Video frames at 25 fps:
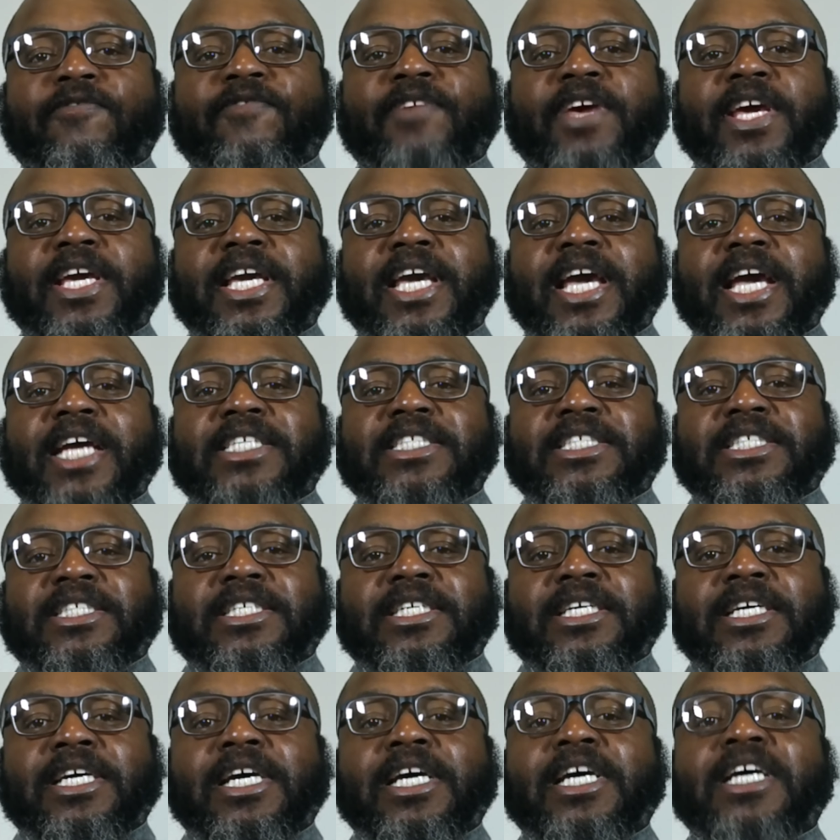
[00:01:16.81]
vacation
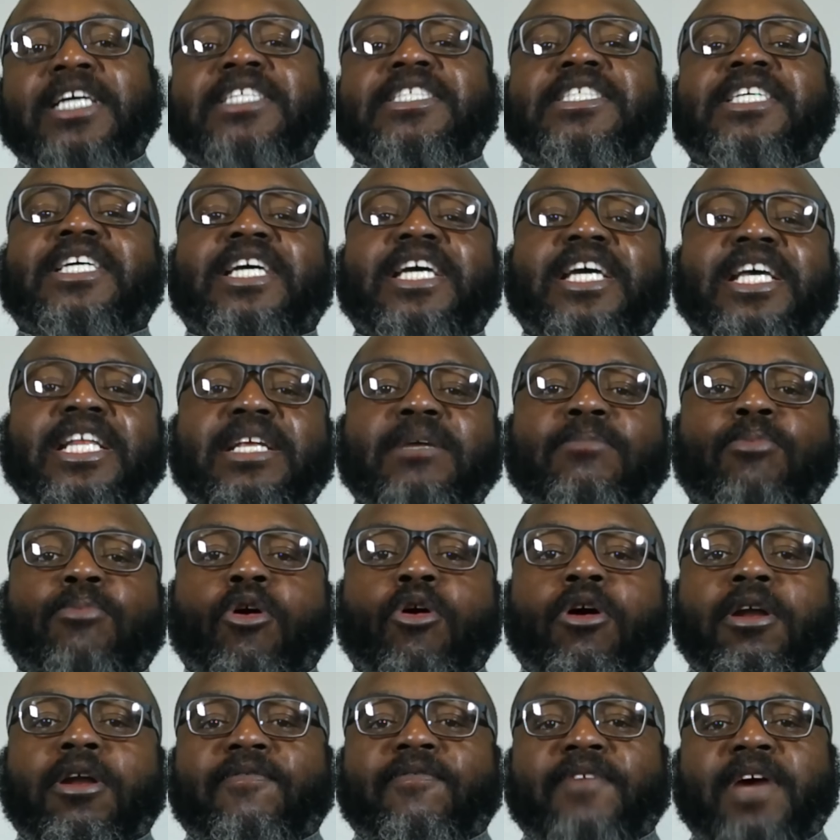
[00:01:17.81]
to any
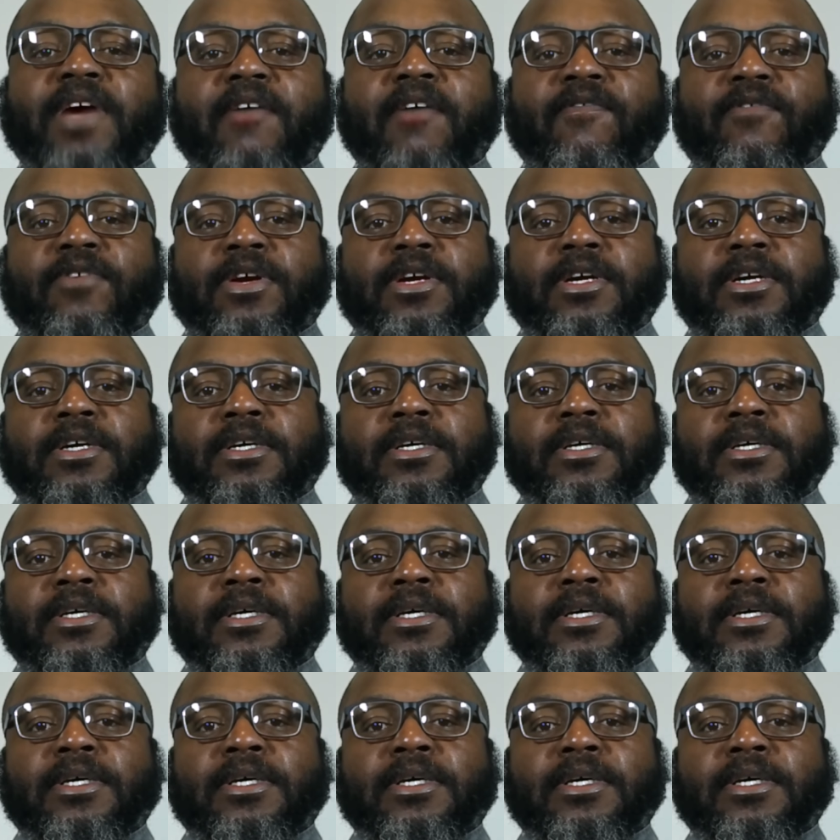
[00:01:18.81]
part of Africa